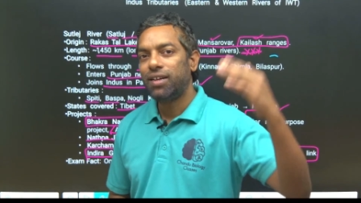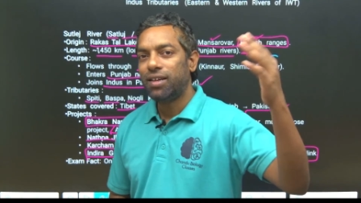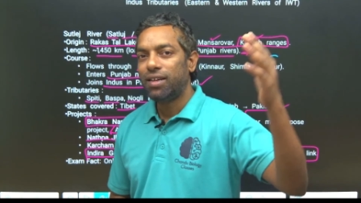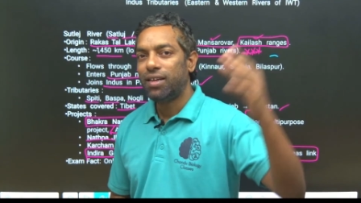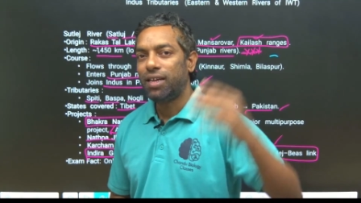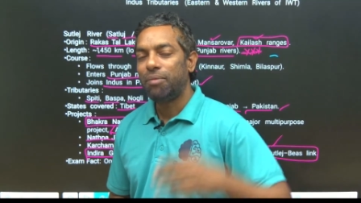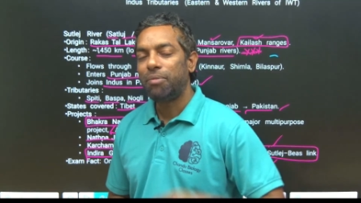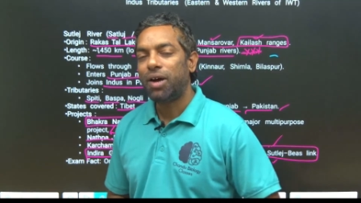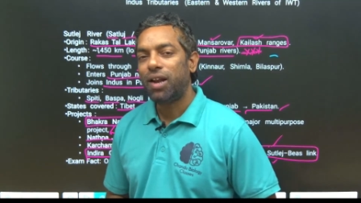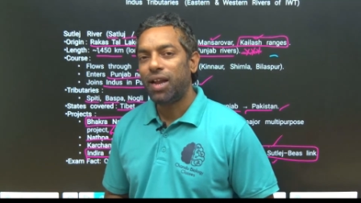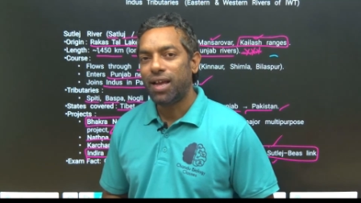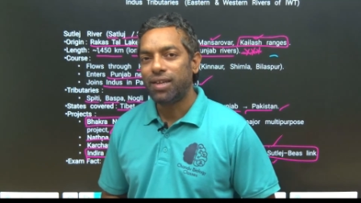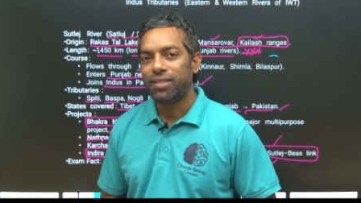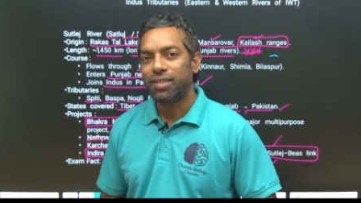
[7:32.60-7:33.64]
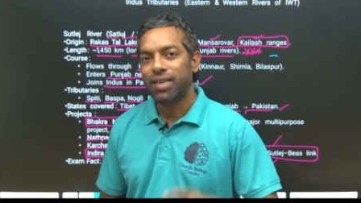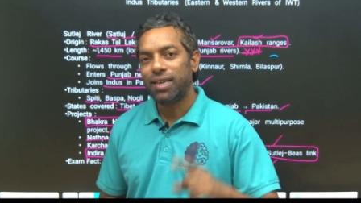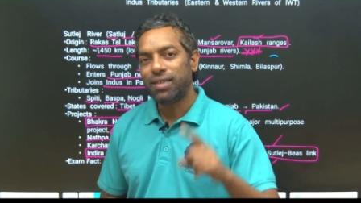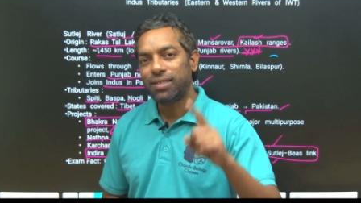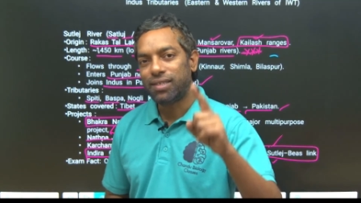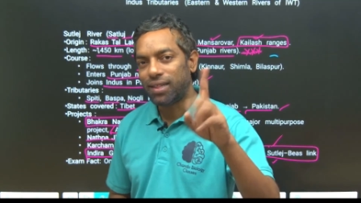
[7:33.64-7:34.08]
Himalayas
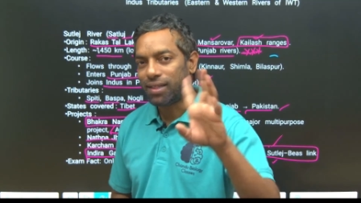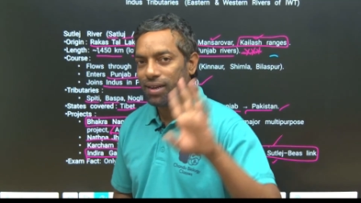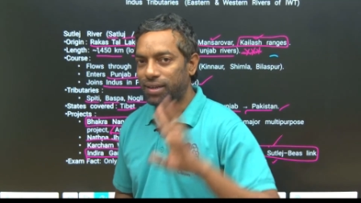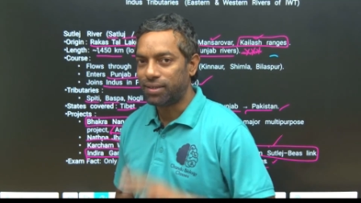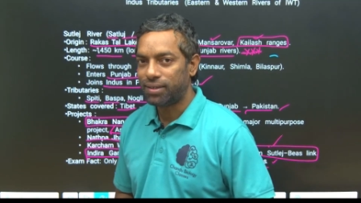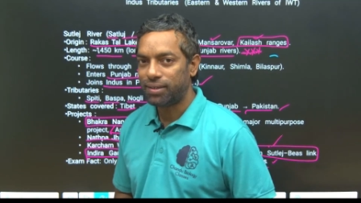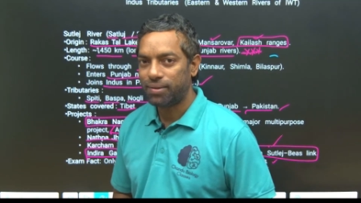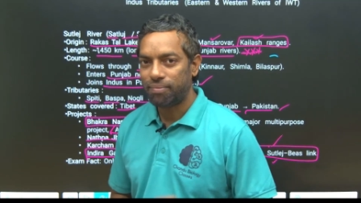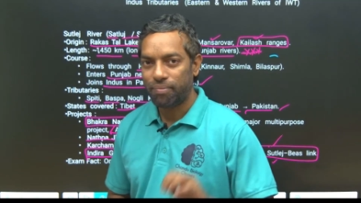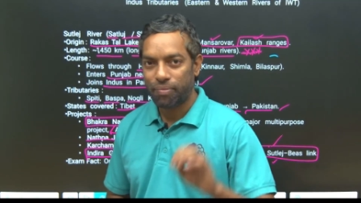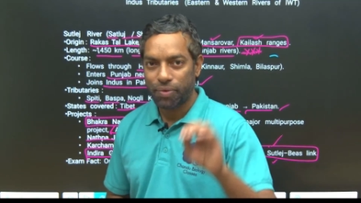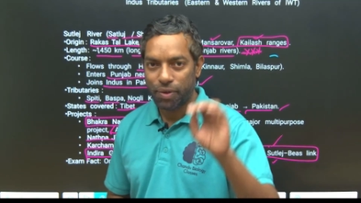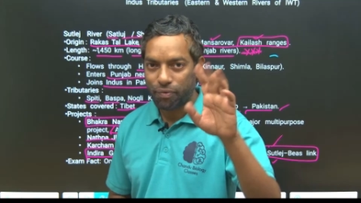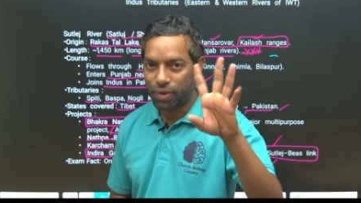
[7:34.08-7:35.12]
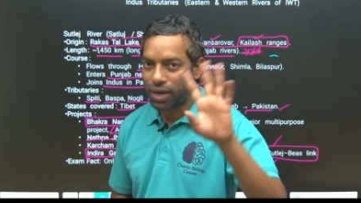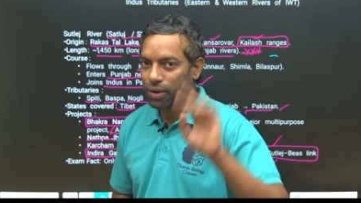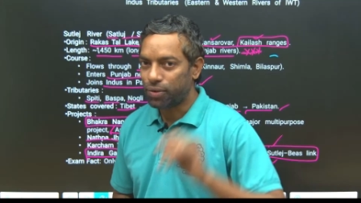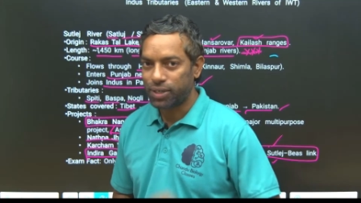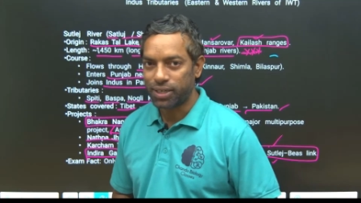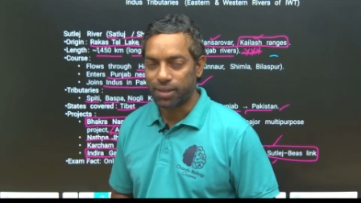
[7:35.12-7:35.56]
is Satluj. One
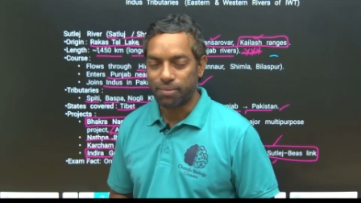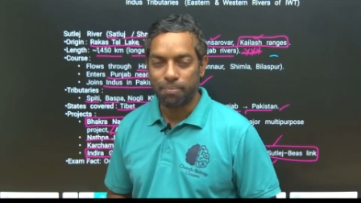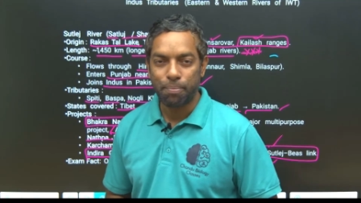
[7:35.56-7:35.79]
question.